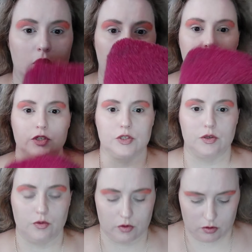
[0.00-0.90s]
going
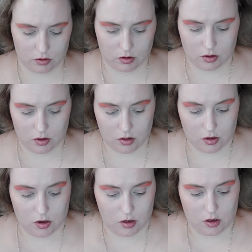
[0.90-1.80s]
to
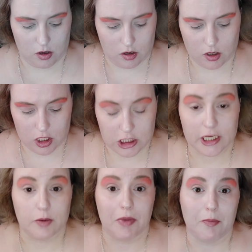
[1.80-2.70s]

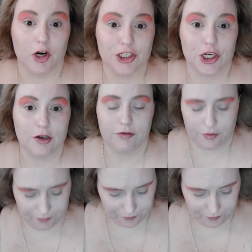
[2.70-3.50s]
clean my brush off.